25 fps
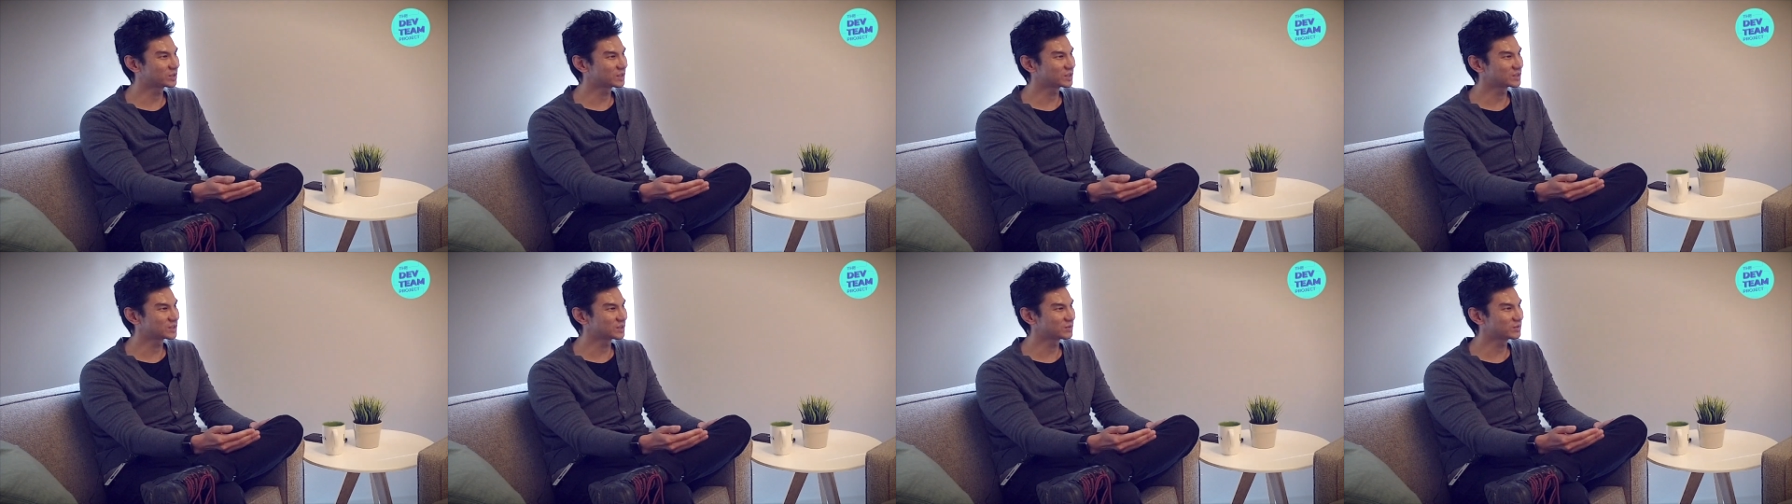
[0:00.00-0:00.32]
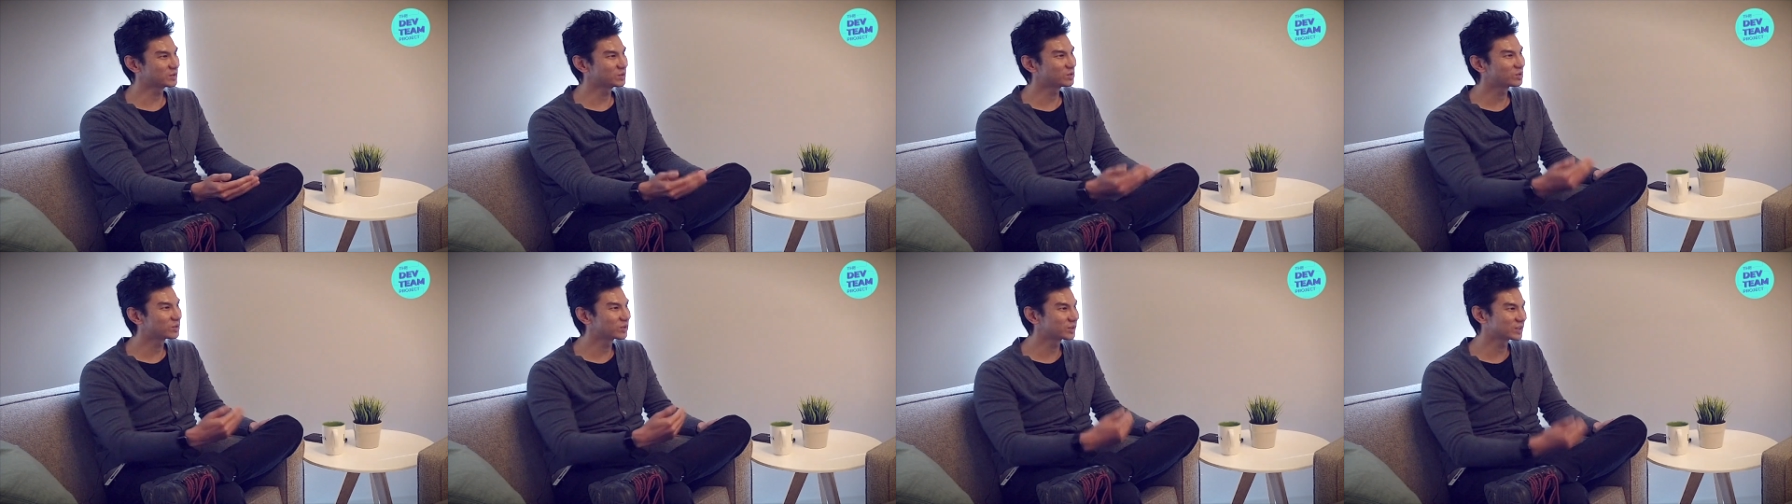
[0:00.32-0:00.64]
because
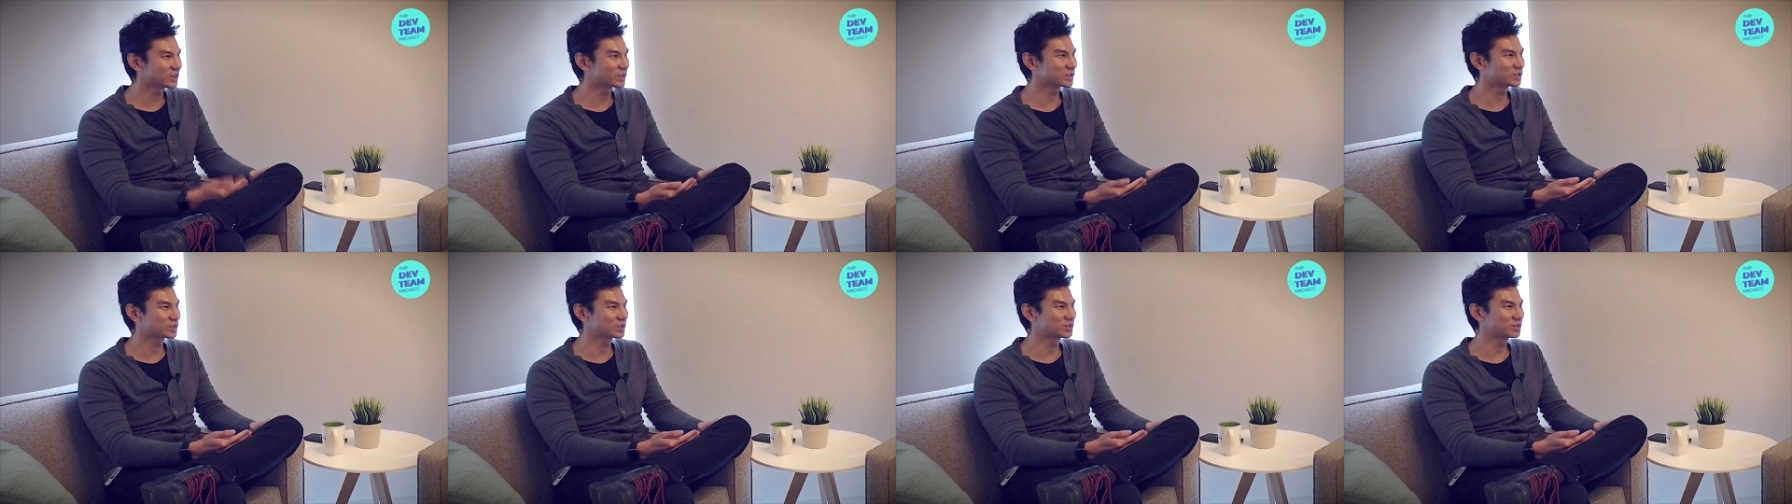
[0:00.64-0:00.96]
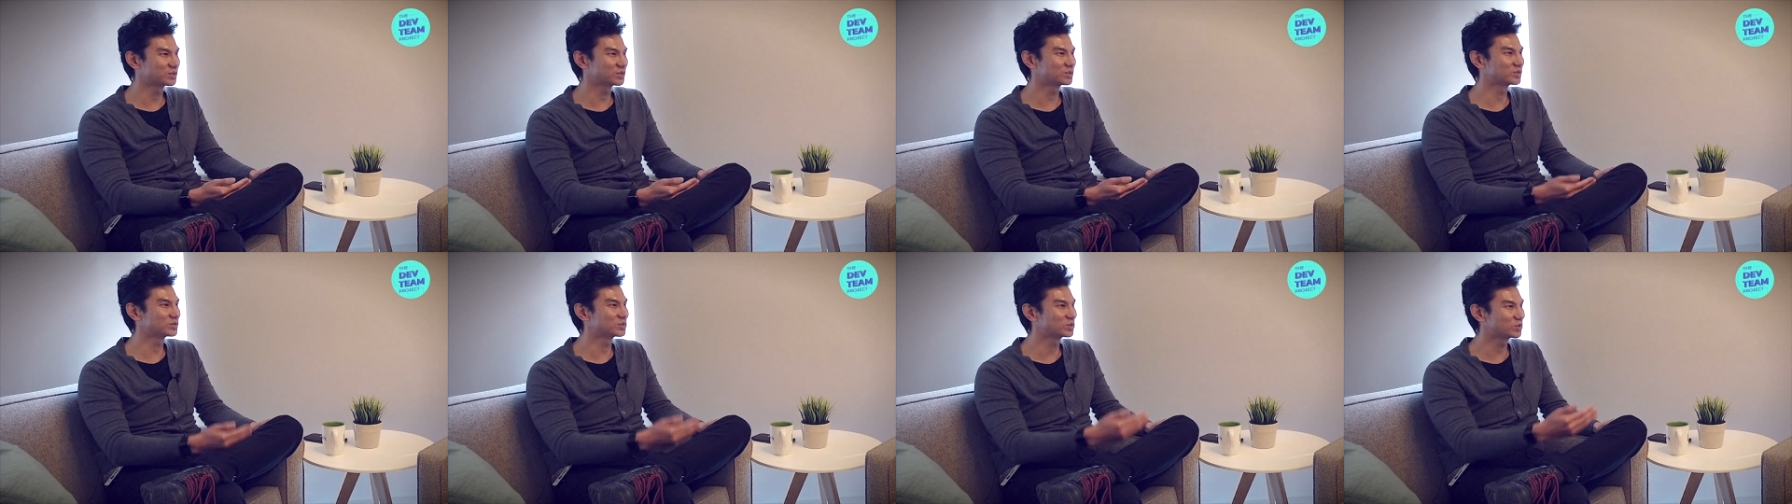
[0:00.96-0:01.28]
if you were in their
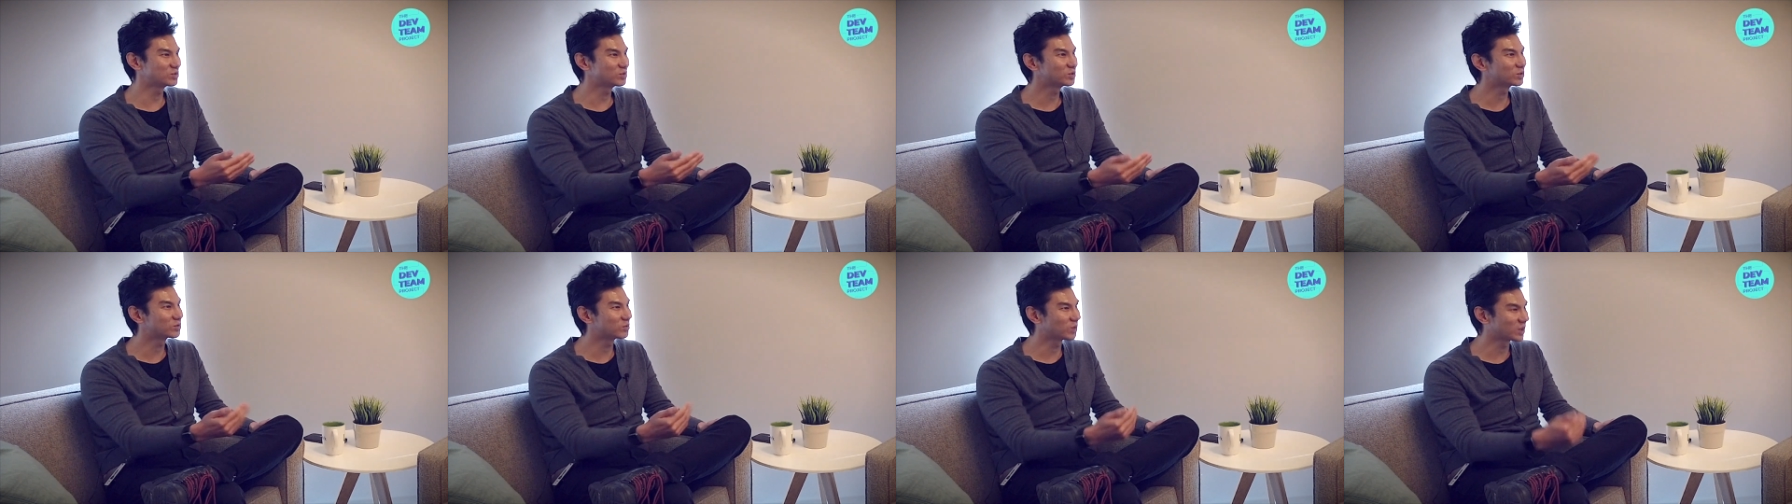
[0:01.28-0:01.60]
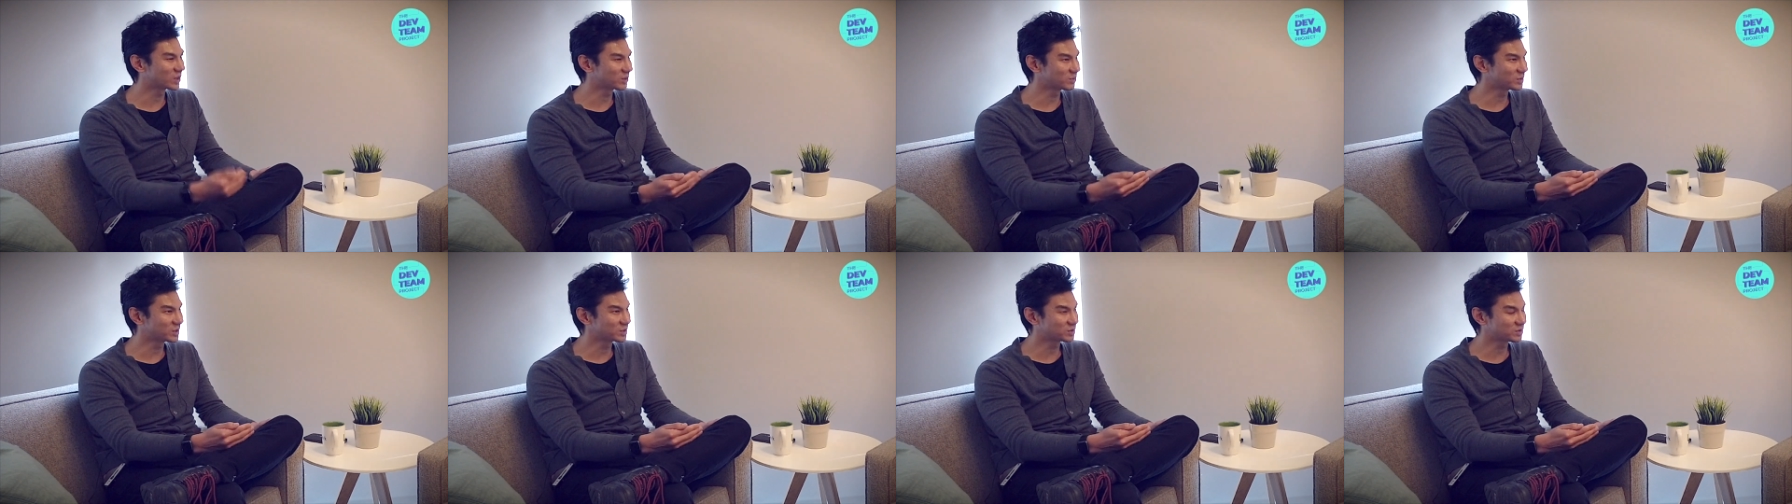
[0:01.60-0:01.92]
shoes, you would
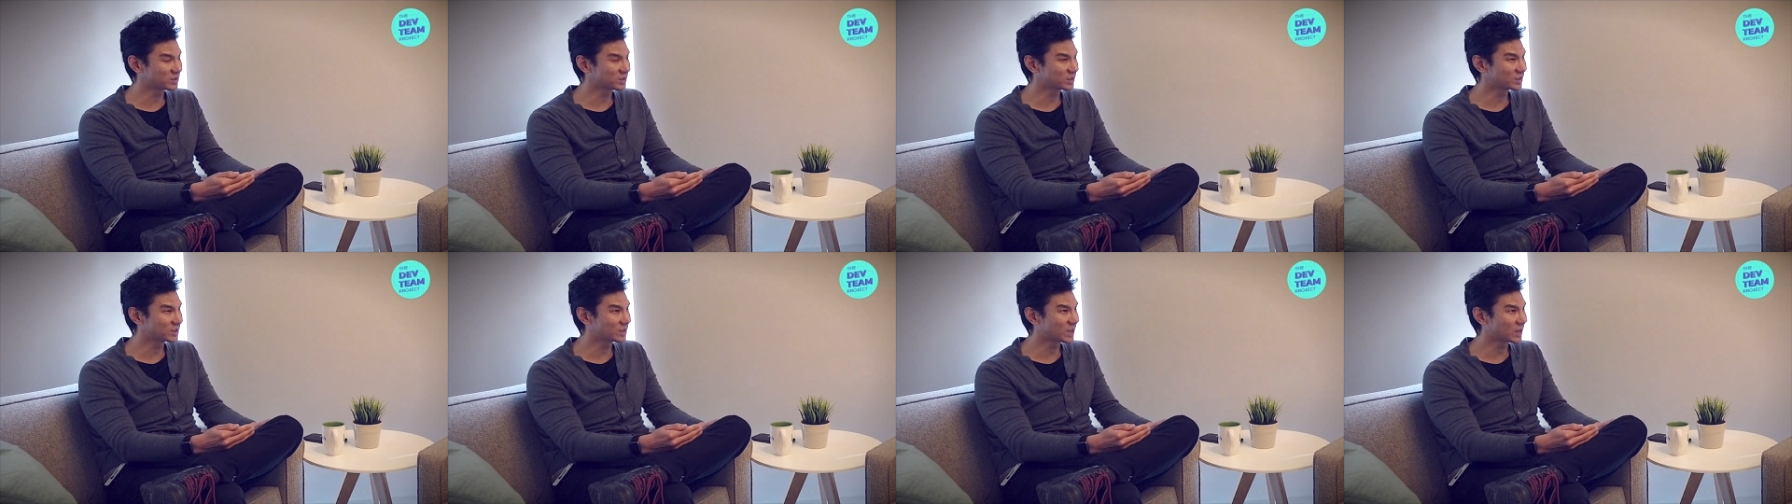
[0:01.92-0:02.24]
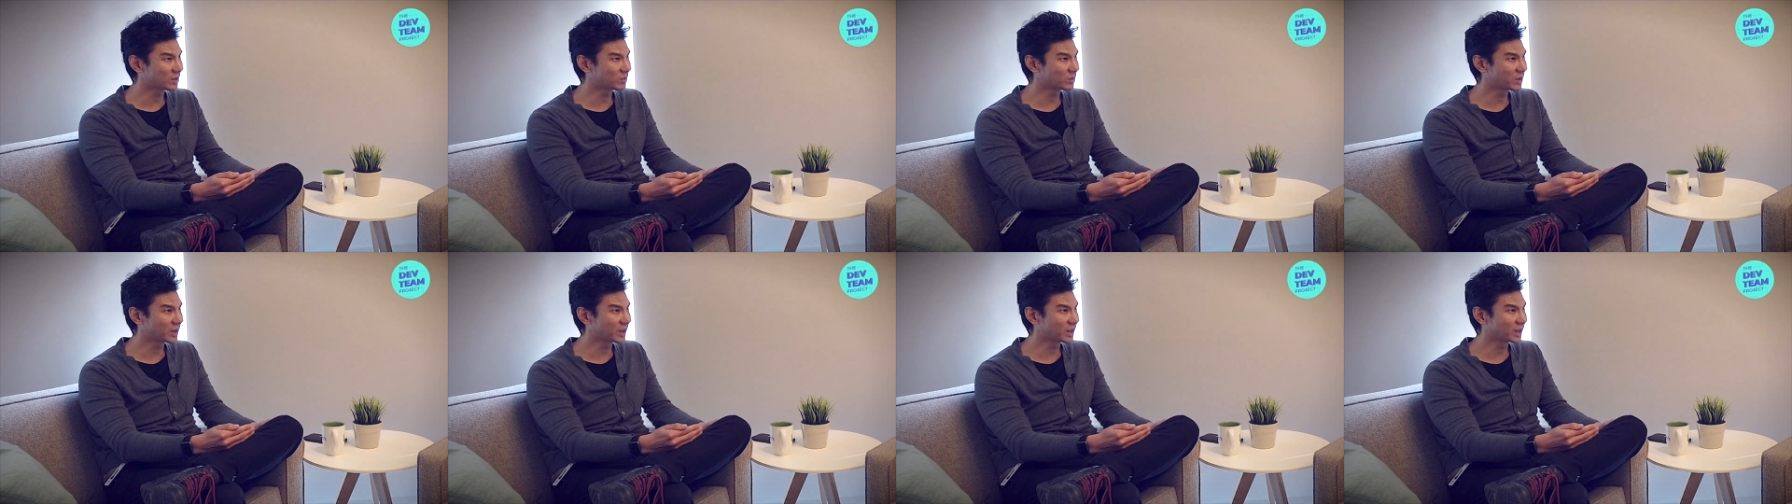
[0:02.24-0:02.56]
want to be treated
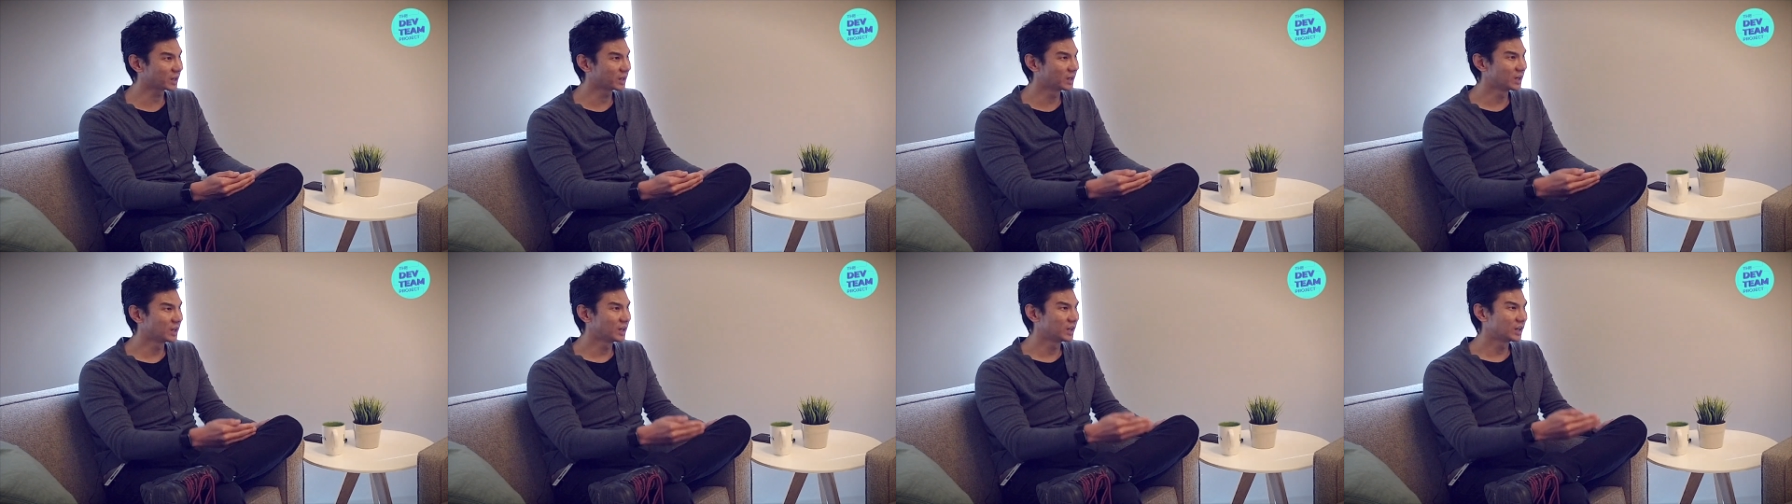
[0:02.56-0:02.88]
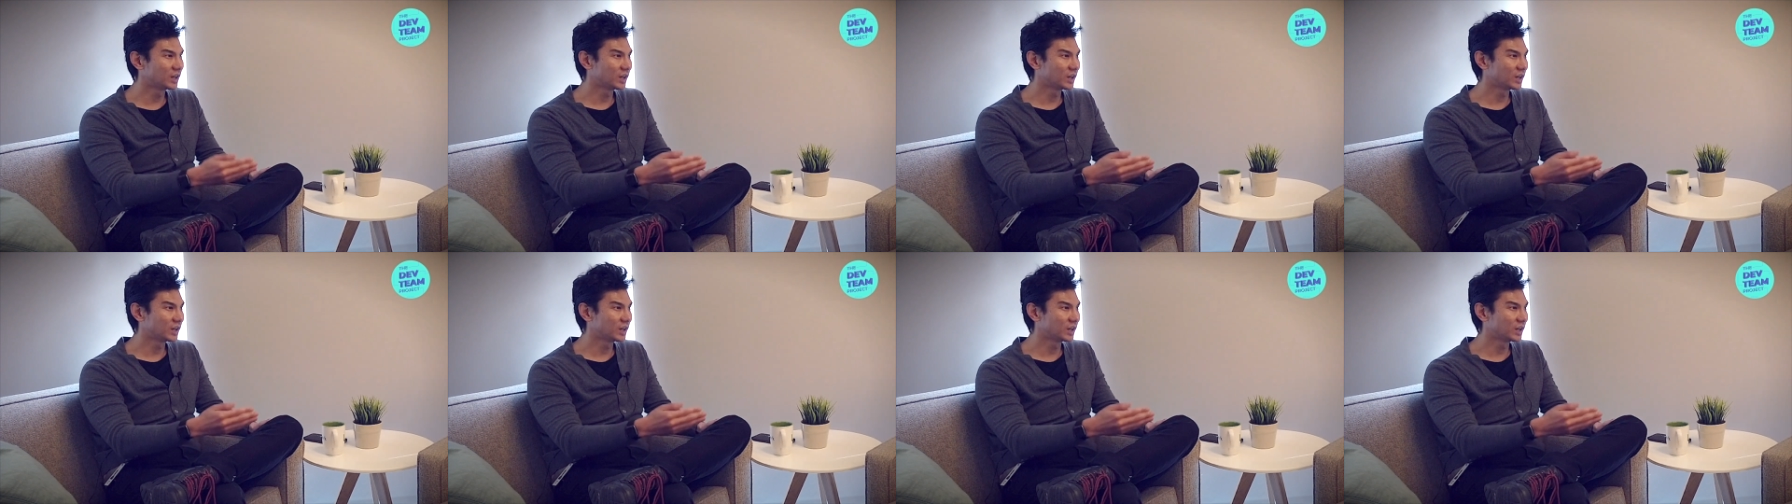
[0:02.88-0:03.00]
that way.